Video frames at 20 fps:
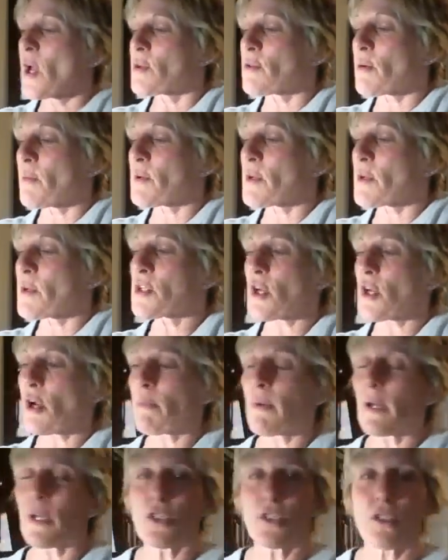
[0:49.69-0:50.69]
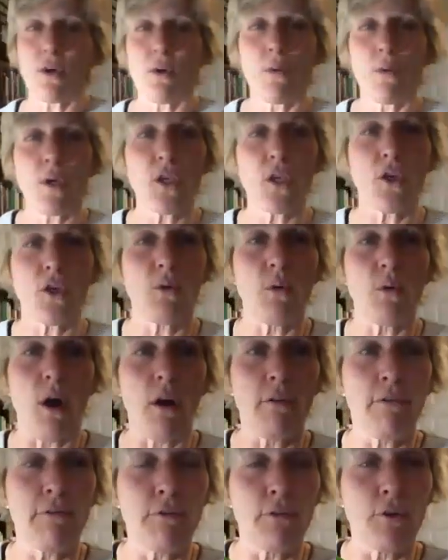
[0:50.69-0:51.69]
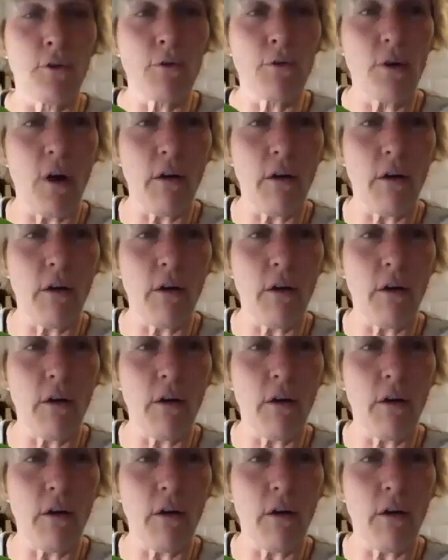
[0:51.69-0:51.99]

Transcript: So I'm going to start by showing you our fruit,